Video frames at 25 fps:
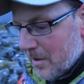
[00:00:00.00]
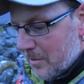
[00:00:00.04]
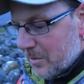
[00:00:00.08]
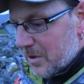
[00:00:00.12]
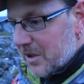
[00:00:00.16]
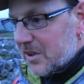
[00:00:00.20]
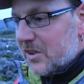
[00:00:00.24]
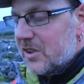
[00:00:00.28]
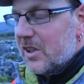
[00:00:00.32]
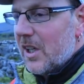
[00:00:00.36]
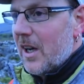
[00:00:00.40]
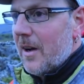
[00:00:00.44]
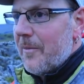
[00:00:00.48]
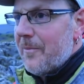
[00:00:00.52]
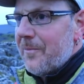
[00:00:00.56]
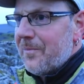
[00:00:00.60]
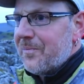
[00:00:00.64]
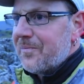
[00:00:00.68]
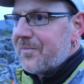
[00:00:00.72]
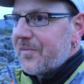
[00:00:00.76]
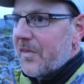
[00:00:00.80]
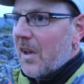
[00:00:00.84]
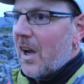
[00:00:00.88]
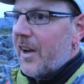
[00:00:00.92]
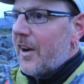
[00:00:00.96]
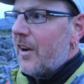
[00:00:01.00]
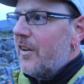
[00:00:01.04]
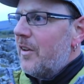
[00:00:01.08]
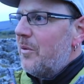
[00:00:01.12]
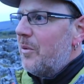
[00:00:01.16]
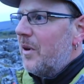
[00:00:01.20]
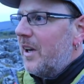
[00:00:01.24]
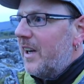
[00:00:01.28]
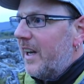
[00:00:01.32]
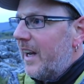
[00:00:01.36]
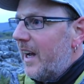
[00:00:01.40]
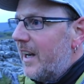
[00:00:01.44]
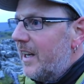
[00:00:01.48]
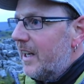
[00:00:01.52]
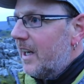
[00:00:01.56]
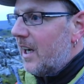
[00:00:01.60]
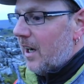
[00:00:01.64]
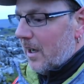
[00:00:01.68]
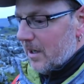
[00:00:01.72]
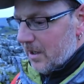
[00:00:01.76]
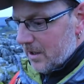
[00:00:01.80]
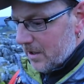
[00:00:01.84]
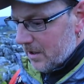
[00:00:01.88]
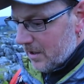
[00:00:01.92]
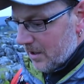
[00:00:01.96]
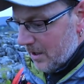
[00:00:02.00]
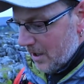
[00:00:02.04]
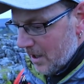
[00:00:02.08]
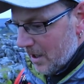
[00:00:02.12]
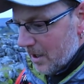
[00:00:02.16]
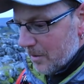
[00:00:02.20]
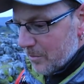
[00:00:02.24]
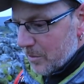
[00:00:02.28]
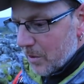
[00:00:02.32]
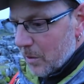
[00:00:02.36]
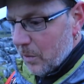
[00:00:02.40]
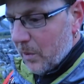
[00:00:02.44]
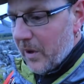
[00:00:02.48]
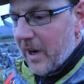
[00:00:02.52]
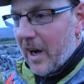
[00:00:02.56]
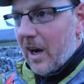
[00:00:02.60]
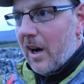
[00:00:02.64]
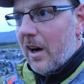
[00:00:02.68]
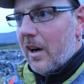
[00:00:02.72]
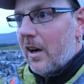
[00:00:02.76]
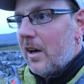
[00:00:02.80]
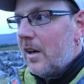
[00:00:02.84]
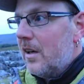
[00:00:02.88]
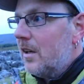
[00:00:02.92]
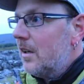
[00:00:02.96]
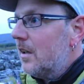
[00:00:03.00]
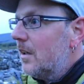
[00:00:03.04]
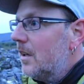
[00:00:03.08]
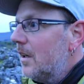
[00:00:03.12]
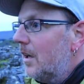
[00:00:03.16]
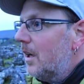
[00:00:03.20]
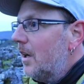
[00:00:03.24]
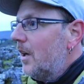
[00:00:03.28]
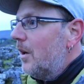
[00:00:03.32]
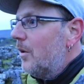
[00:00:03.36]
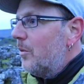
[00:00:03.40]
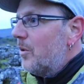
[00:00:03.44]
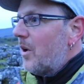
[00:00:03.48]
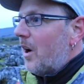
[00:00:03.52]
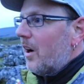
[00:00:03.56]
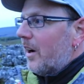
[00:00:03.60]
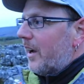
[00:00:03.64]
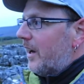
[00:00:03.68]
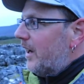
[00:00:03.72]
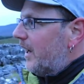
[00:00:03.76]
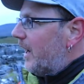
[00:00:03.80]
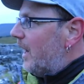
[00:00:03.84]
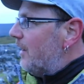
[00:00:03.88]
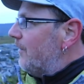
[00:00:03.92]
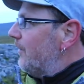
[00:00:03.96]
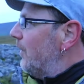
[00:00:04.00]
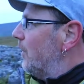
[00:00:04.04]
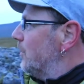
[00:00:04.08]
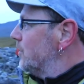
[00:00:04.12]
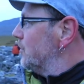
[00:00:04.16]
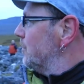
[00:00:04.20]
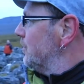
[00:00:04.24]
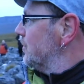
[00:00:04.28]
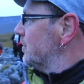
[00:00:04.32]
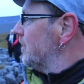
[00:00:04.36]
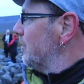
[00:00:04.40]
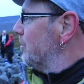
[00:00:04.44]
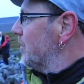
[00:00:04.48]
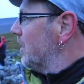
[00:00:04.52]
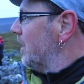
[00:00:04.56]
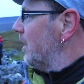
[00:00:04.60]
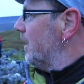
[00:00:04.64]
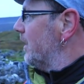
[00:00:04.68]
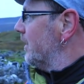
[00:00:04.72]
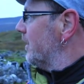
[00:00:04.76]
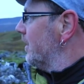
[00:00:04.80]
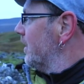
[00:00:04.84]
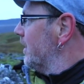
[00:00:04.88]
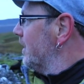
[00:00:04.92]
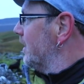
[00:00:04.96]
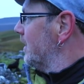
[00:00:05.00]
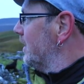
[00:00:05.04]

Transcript: But I don't think we're gonna get any colour, but we are going to get a photo of some kind.